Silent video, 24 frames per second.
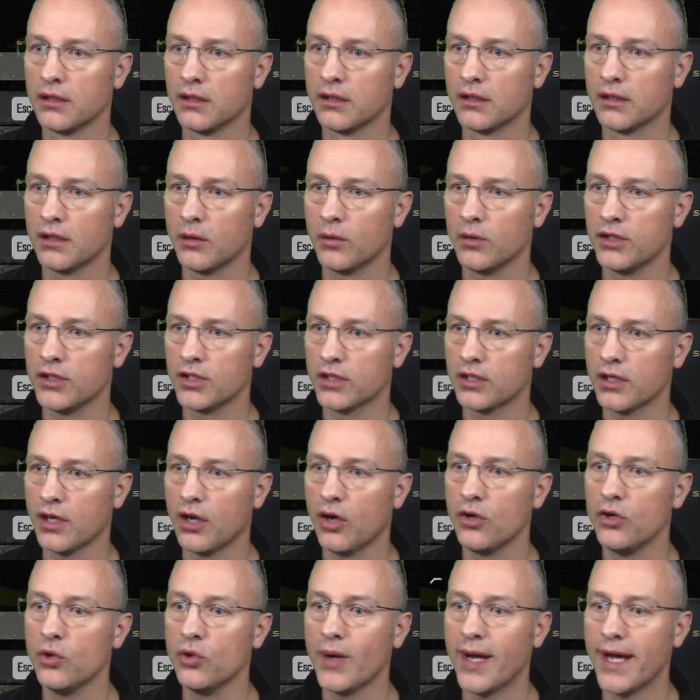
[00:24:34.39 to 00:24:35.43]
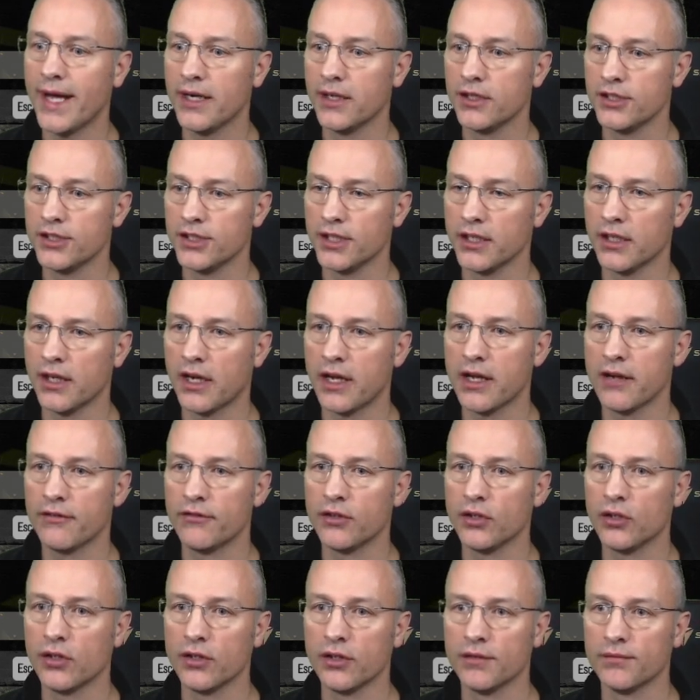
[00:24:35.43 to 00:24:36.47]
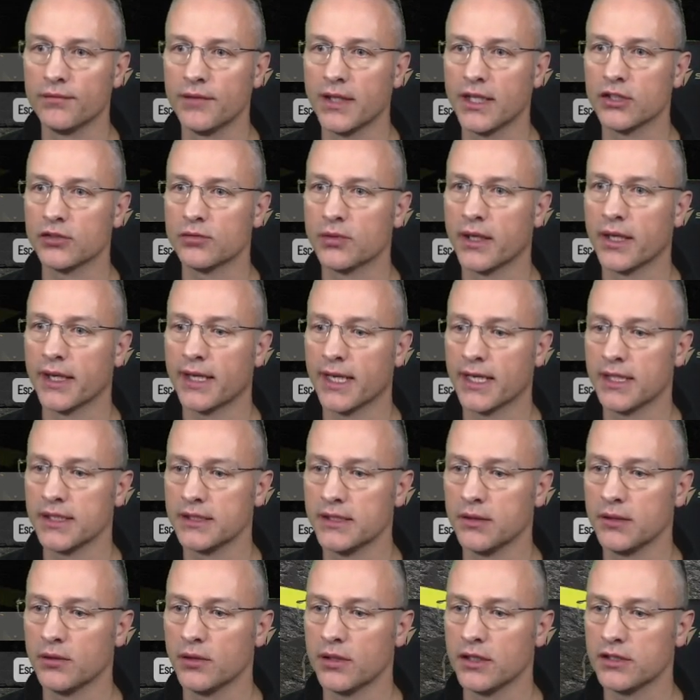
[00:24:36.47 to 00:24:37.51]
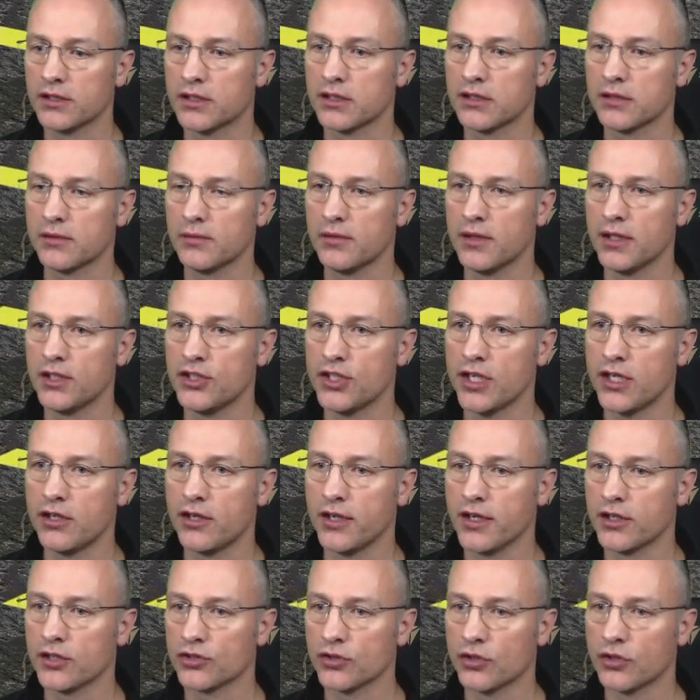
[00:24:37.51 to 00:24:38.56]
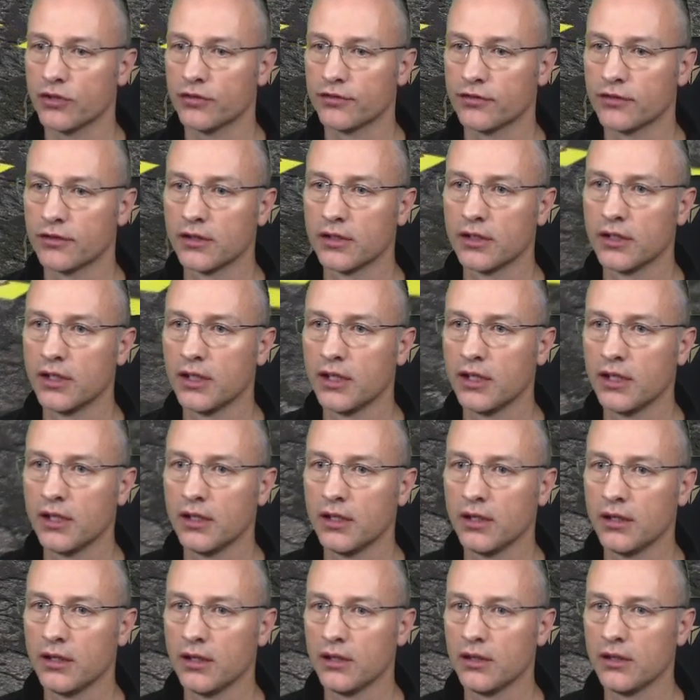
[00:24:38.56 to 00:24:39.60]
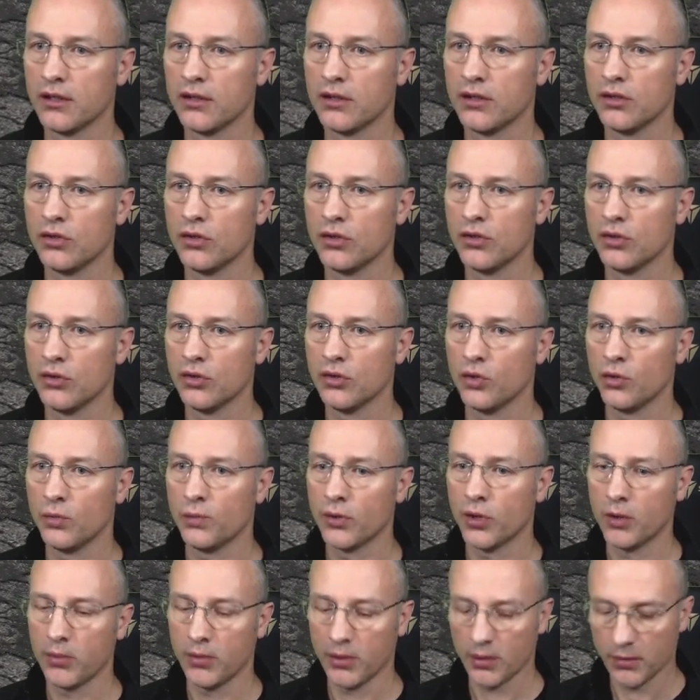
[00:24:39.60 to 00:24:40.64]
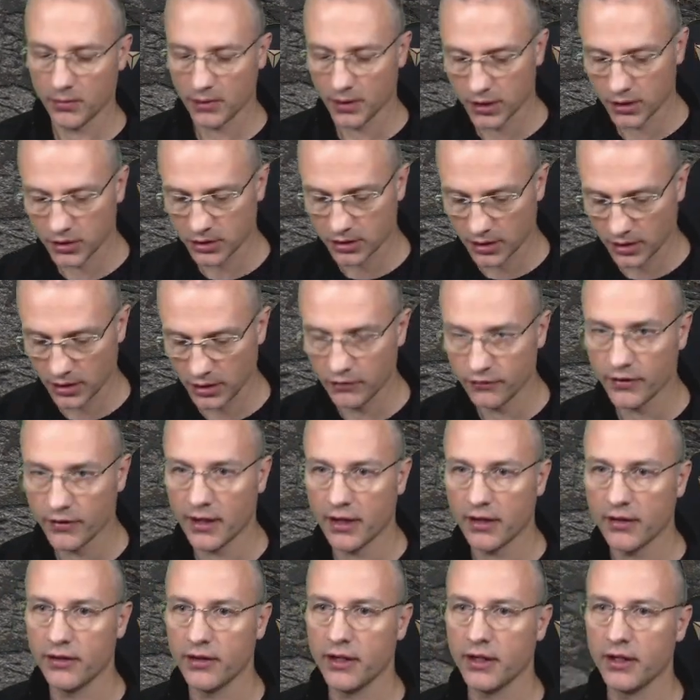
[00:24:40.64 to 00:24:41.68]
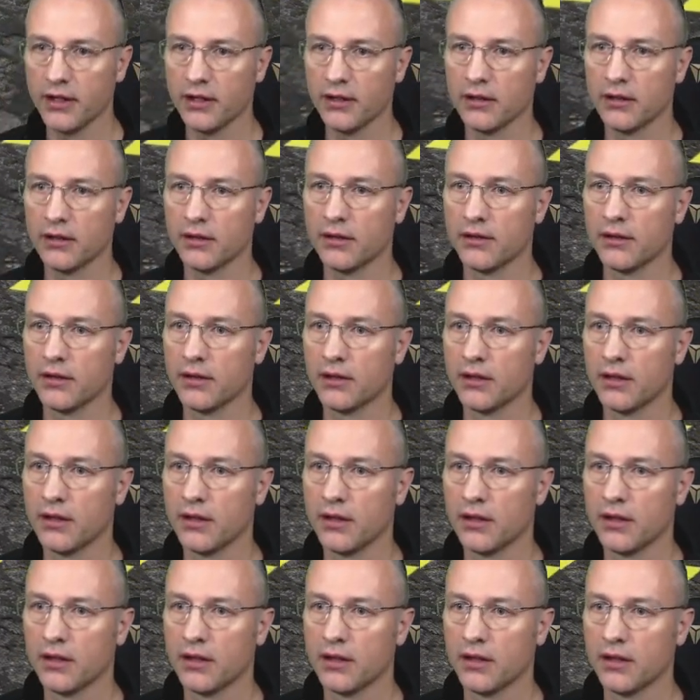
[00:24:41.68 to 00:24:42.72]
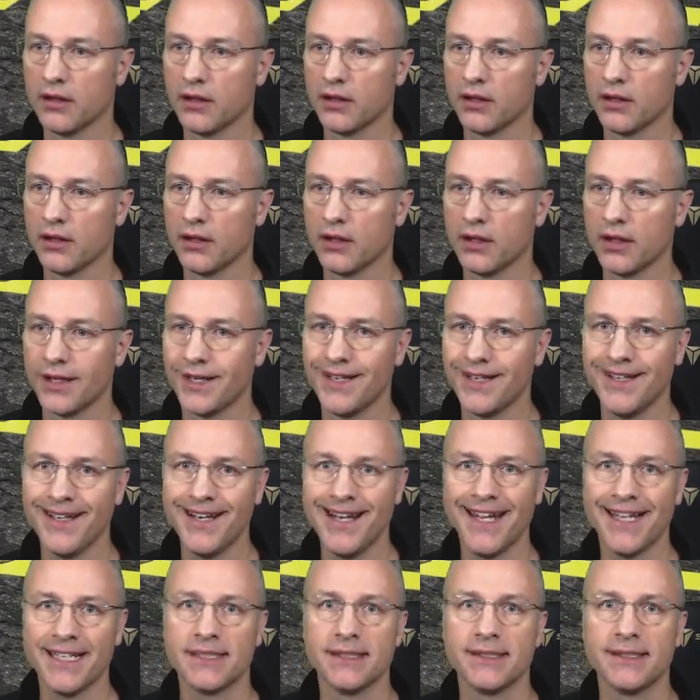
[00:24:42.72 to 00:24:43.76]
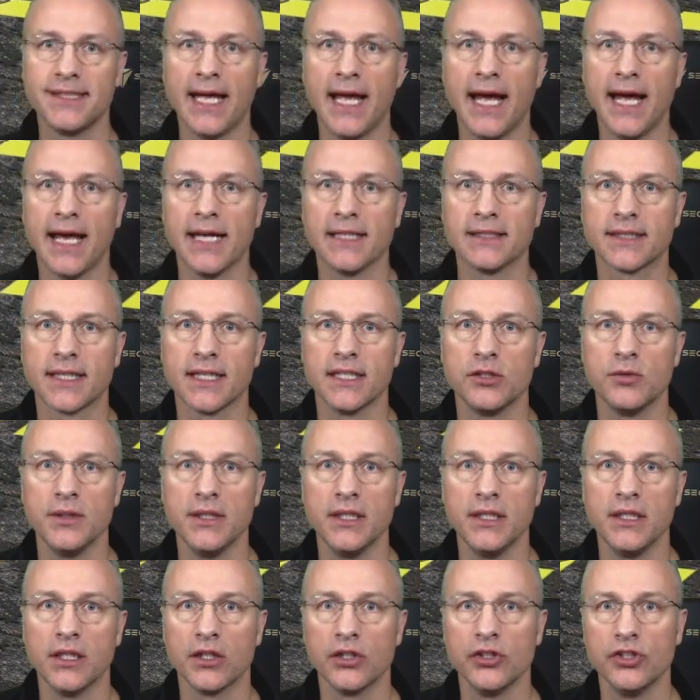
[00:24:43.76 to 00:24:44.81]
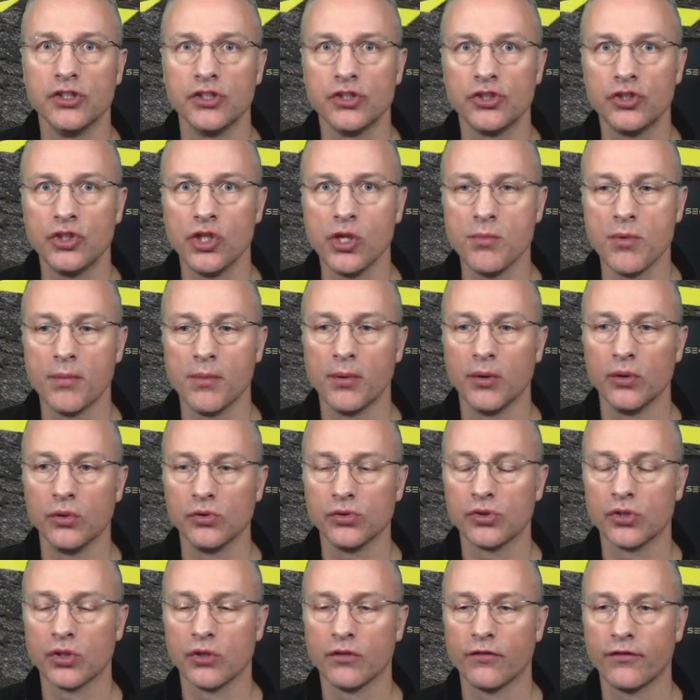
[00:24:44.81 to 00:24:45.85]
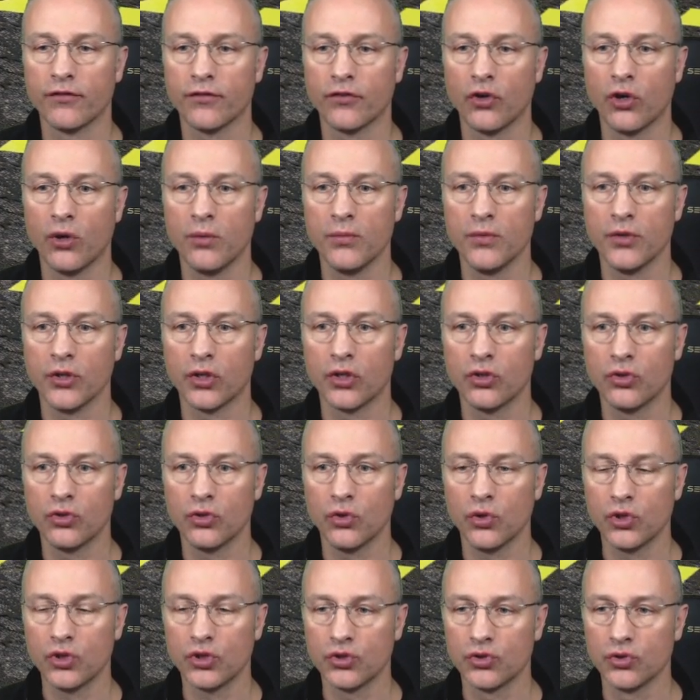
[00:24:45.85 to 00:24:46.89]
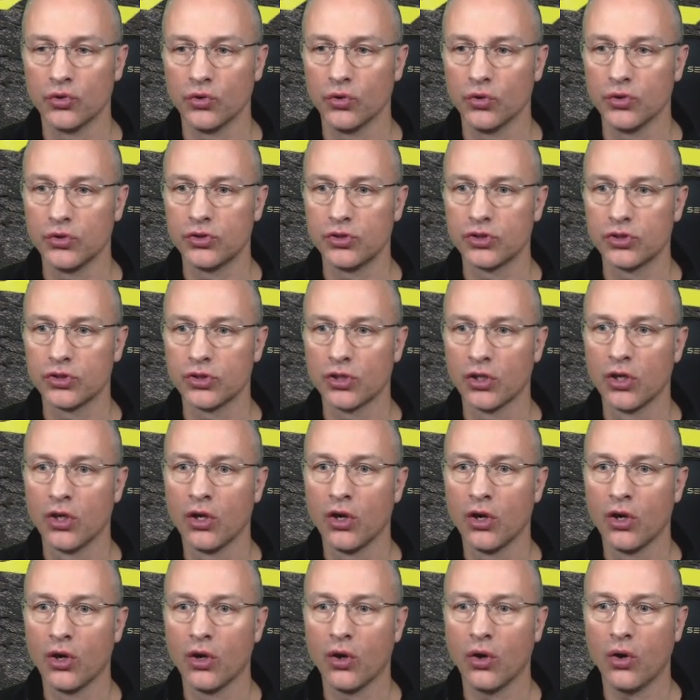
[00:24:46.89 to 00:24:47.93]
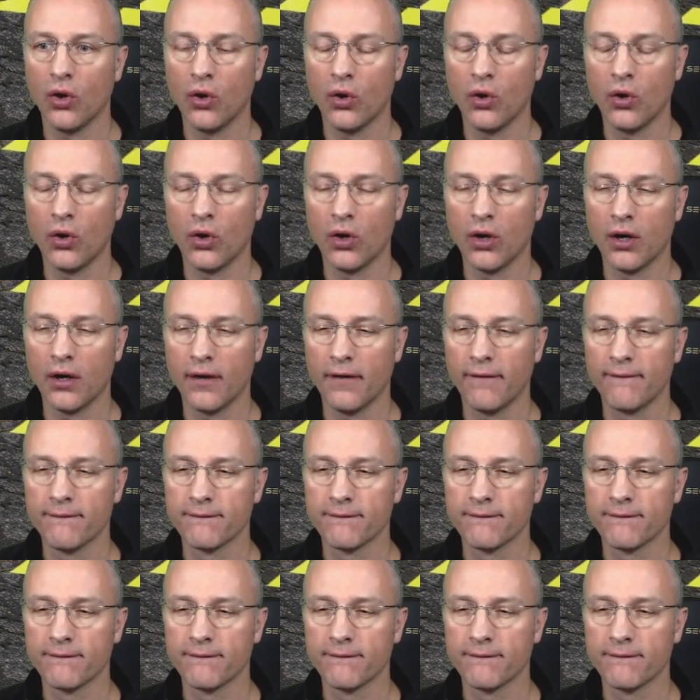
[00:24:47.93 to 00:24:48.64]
I want to. Oh, no energy. I haven't got. That's why I can't see what it is, because the generator's off. No problem. Let's leave that there. Next task is we need the consumables from the Crossroads, or